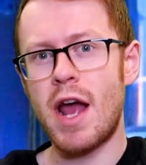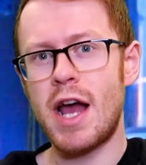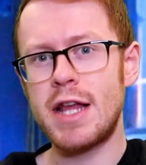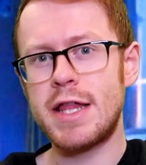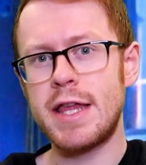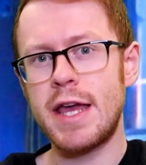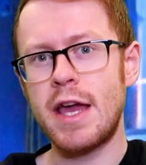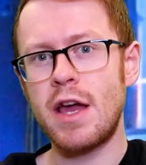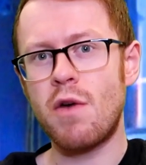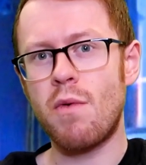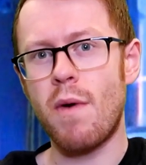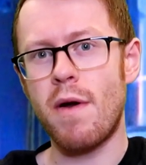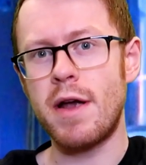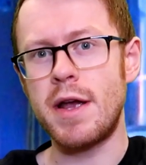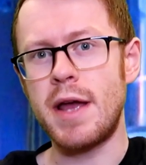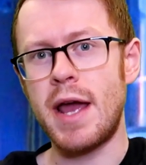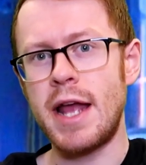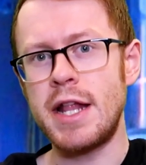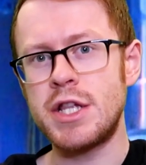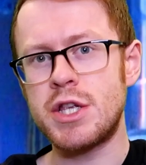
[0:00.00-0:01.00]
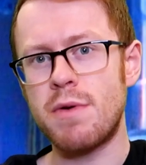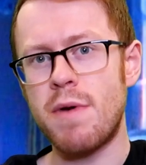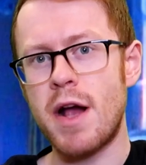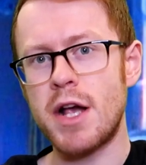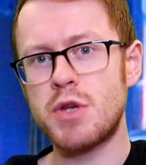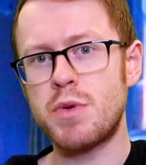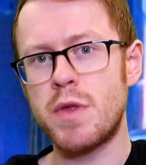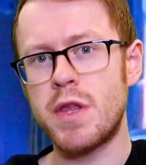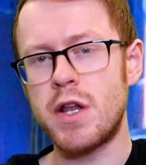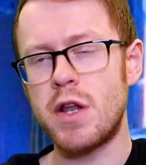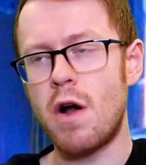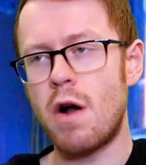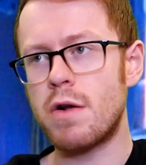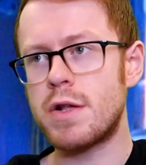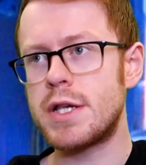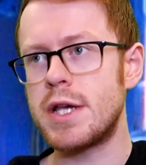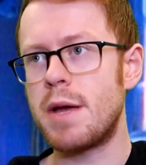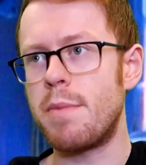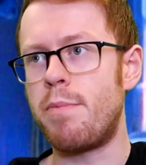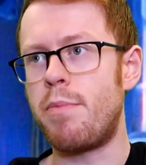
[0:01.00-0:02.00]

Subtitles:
I think, where he interacts with the Doctor,